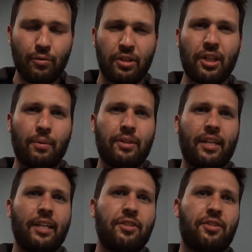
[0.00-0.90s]
The reason I want
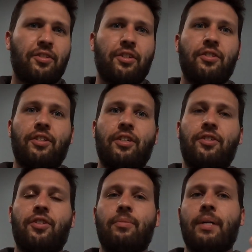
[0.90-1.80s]
to title this is because
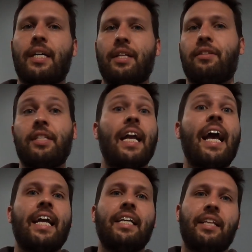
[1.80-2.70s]
there's some, uh,
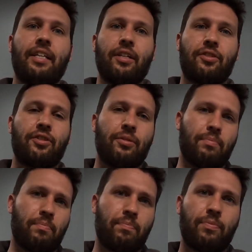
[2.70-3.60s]
today, there's
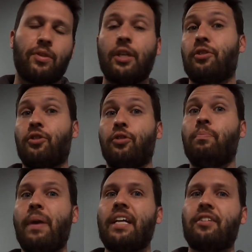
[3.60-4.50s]
some, there's two
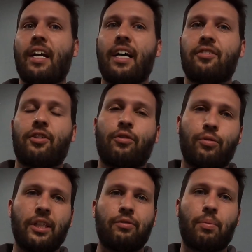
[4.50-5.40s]
big stocks that are
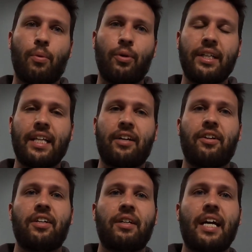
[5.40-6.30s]
really reporting that are
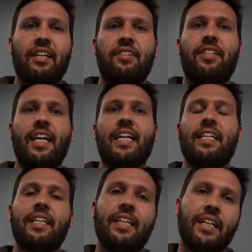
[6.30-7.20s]
going to kind of
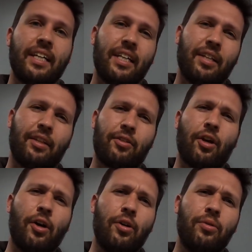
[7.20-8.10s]
set the
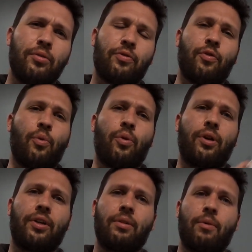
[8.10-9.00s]
tone
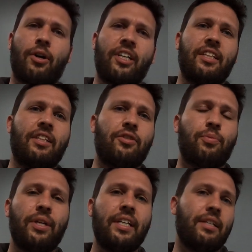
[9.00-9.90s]
for the market this
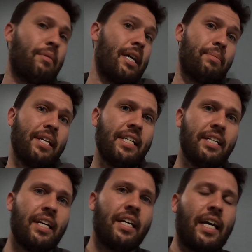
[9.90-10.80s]
week, in my
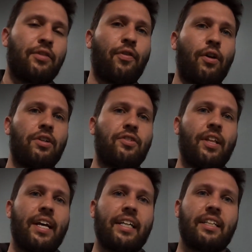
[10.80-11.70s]
opinion, as far as
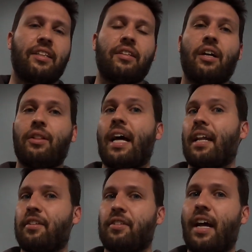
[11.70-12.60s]
like a lot
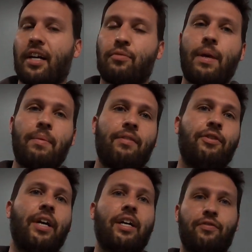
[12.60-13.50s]
of the stocks, maybe if
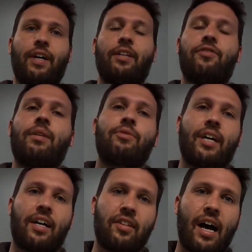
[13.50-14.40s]
you guys follow the same
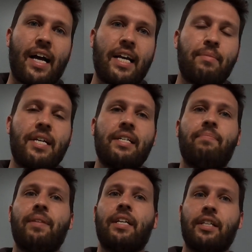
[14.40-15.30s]
stocks I am
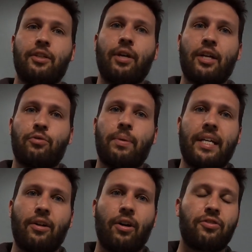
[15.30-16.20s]
in, you guys will
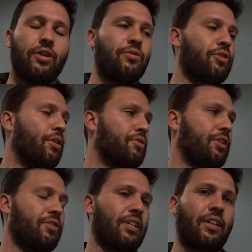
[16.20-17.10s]
be in also. So it's
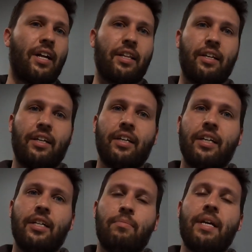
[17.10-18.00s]
going to set a lot of the
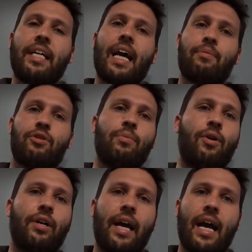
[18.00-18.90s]
mid caps,
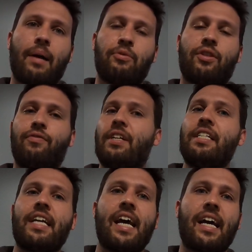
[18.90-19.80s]
small caps,
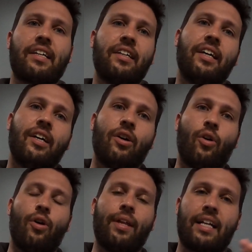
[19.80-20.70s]
fintech,
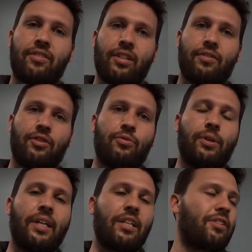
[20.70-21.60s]
all that stuff. So it's
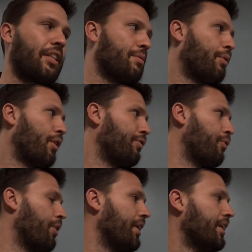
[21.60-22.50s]
really going to set the bar
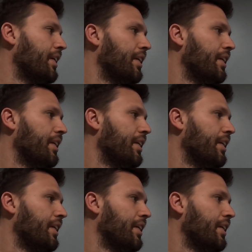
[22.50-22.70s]
for it.